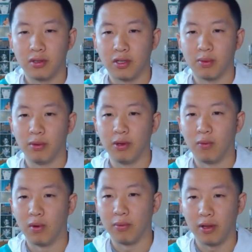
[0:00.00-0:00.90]
That's probably the
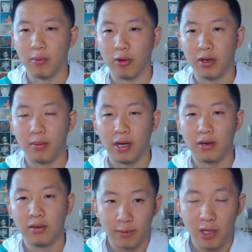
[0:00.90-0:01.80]
one play I'm worried
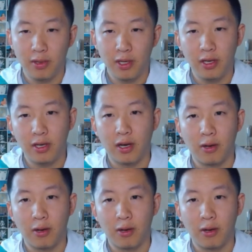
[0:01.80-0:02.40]
about. So maybe